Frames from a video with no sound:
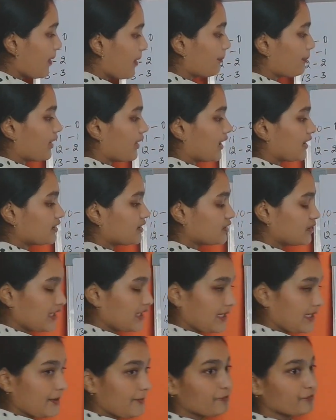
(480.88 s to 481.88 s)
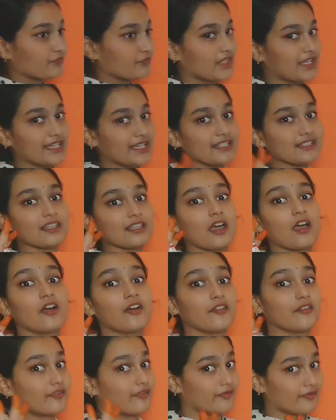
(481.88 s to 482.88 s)
plus 3 is
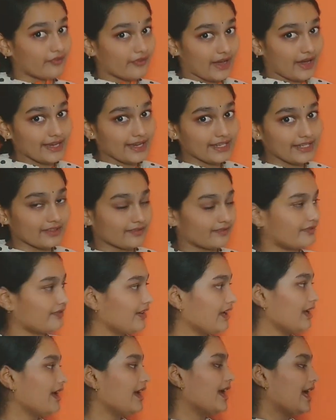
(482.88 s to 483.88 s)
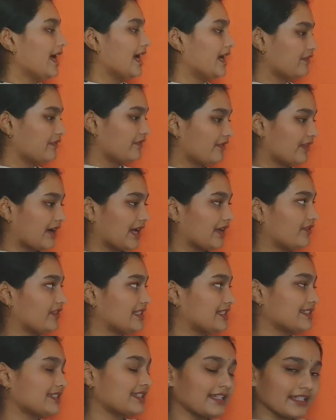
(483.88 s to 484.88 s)
5 and 5 is
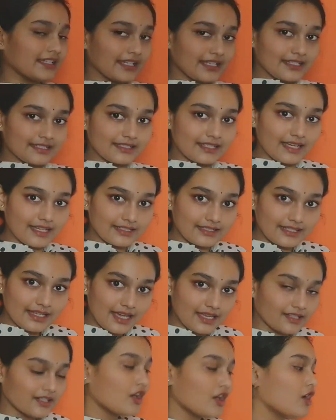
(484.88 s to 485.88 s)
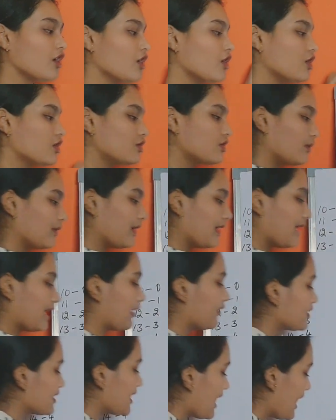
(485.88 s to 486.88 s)
still less than 10. So we have
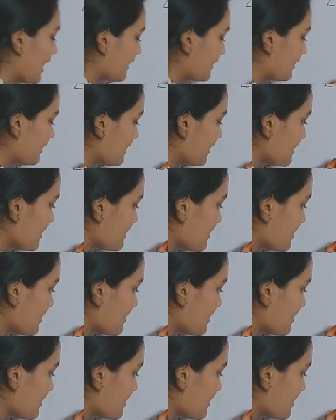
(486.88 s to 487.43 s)
to add this